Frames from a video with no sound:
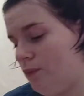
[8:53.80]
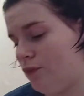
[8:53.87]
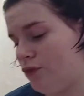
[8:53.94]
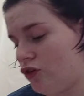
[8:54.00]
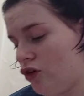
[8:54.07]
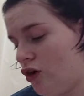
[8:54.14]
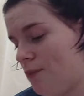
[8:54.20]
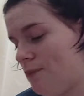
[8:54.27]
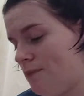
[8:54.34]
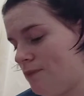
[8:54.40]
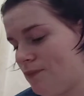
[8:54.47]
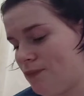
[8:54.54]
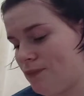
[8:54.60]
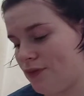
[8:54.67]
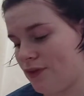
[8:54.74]
some
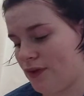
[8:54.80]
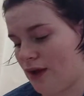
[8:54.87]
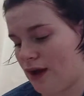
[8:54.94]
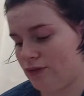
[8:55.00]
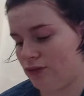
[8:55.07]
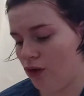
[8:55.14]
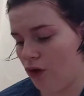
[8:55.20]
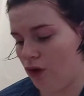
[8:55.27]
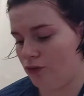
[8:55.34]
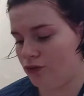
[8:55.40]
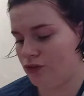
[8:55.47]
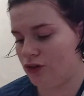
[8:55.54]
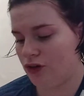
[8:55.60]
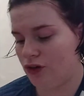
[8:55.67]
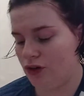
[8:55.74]
I've
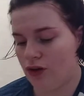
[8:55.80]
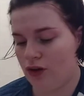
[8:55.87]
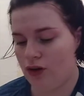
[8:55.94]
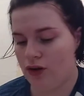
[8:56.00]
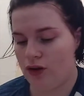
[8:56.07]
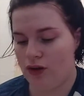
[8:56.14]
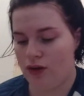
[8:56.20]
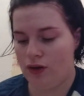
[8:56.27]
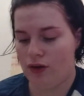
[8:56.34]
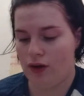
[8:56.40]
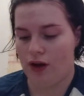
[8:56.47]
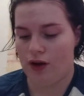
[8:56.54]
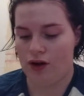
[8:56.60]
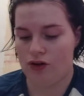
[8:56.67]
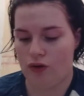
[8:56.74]
loved
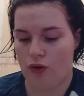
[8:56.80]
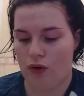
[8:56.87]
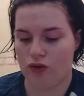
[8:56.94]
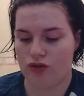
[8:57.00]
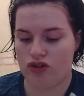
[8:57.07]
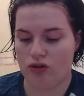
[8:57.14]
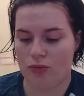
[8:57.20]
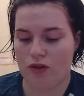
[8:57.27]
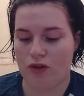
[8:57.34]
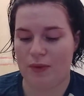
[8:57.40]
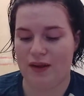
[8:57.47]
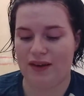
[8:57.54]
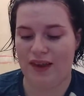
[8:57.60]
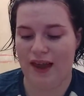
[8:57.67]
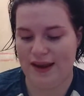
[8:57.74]
and adored, some of them
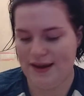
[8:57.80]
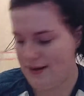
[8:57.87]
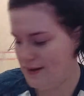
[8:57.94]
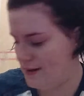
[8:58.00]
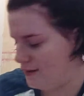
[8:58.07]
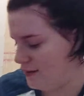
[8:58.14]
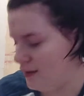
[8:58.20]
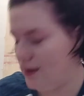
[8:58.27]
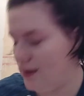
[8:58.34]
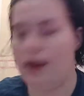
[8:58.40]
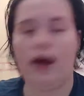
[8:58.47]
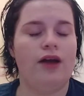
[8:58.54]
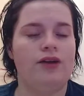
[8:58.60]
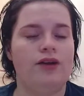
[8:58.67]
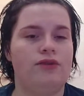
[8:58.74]
I liked
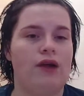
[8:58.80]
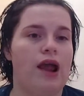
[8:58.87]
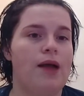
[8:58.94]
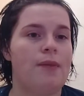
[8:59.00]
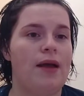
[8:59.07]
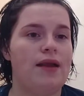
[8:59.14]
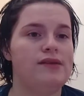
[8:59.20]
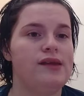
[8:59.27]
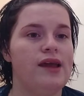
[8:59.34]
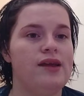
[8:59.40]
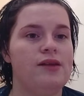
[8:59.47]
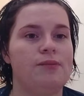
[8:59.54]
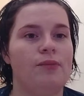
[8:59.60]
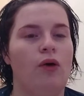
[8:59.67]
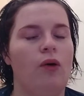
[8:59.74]
and
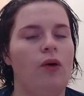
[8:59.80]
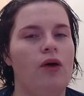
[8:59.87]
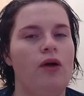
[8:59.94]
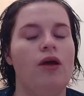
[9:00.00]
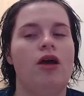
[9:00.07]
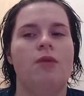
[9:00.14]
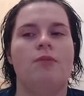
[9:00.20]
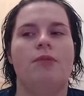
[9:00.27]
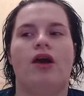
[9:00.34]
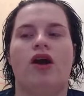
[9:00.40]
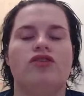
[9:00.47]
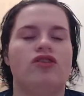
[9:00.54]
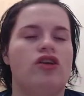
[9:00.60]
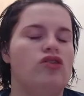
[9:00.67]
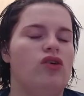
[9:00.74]
recommended, but
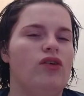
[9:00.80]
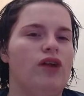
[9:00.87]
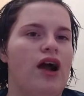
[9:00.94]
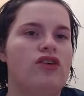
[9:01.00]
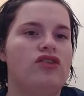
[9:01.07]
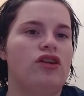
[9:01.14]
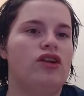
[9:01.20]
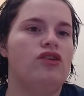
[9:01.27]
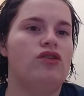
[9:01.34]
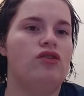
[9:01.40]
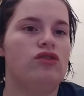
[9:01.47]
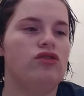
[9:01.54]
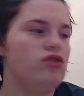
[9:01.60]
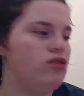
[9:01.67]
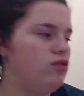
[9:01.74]
because I don't actually
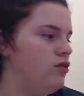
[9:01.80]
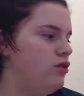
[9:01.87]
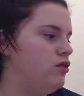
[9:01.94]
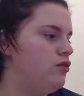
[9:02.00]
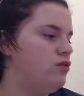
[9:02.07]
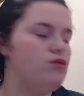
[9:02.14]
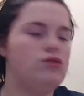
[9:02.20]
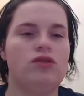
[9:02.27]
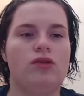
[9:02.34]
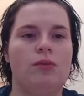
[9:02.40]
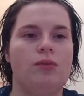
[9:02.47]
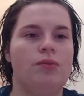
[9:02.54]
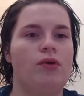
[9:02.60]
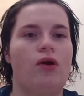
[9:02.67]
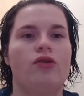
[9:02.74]
use the
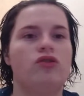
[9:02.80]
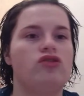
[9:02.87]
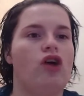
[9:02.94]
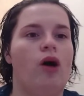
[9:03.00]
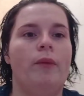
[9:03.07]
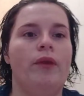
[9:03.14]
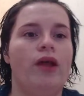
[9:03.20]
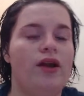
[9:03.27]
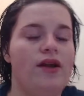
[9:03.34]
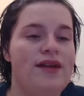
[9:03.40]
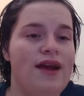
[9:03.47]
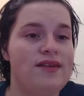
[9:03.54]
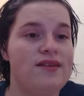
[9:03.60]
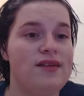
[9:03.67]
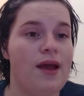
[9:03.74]
products normally on a
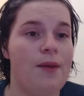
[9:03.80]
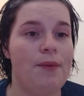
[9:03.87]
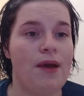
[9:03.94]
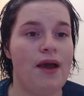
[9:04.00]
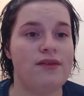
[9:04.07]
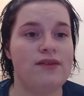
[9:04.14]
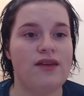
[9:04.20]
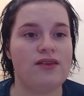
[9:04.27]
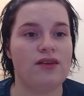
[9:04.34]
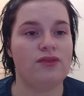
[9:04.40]
day-to-day basis,